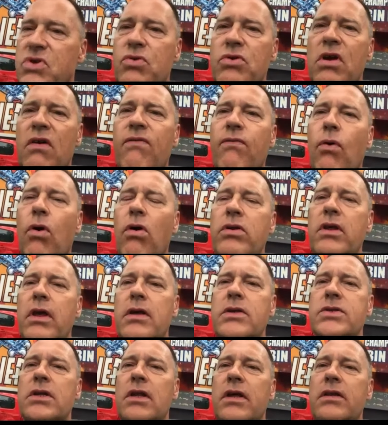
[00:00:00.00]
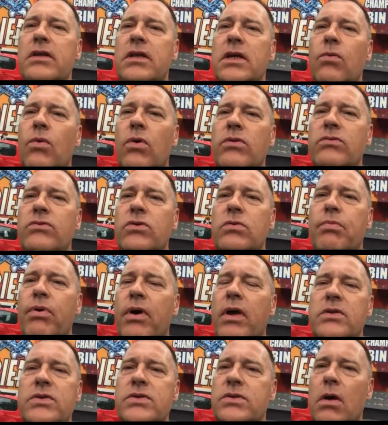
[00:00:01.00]
three or four days later, he wanted to
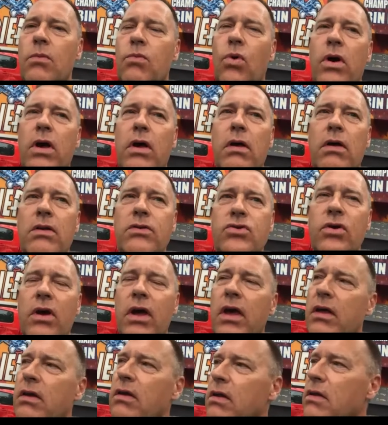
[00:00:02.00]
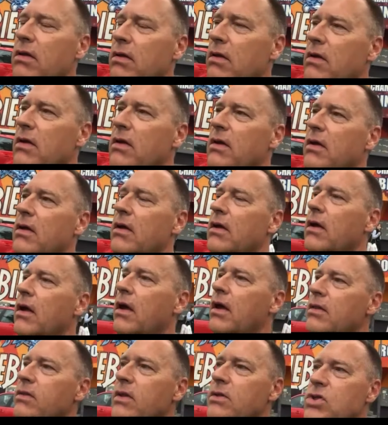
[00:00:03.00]
paint somewhere a train.
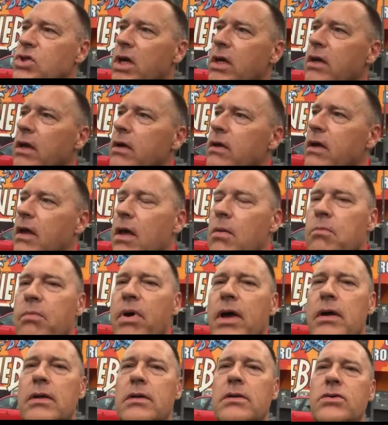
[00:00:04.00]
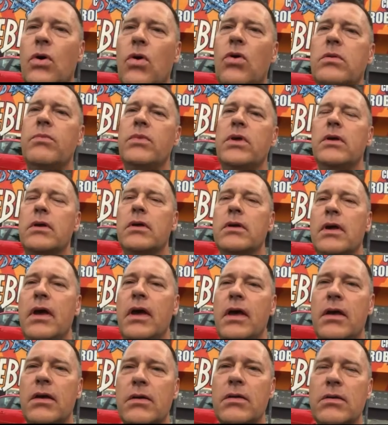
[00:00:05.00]
And the checker came back and told me,
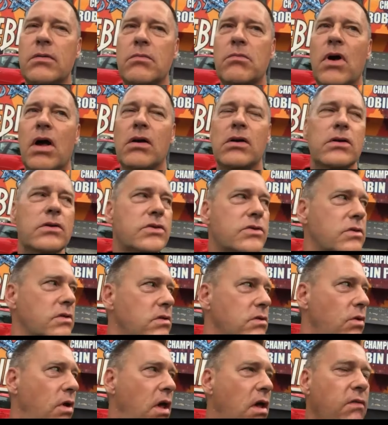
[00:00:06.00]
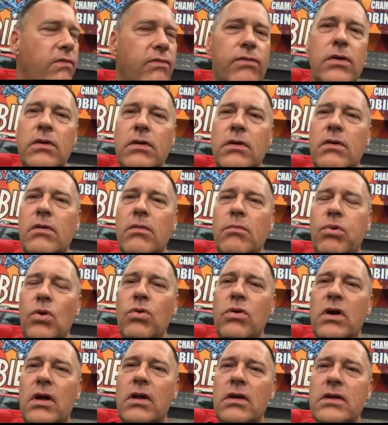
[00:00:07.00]
Hey, Marcus, you have the
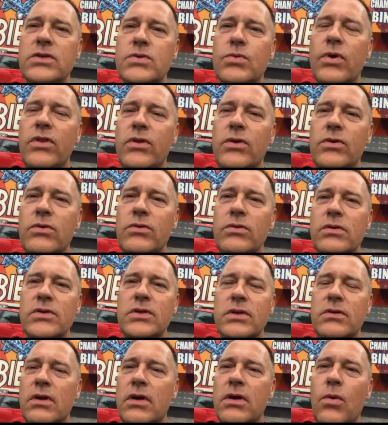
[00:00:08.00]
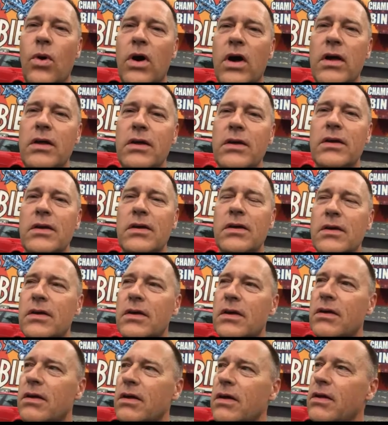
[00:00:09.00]
blue colors with you? I said, Hey, why?
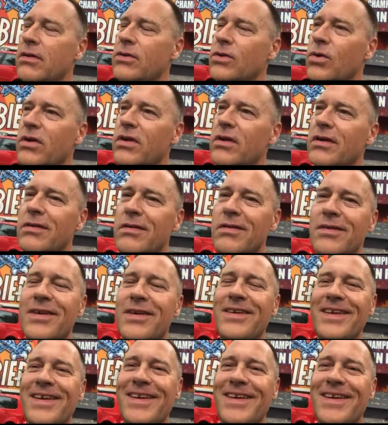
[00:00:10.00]
Uh, you can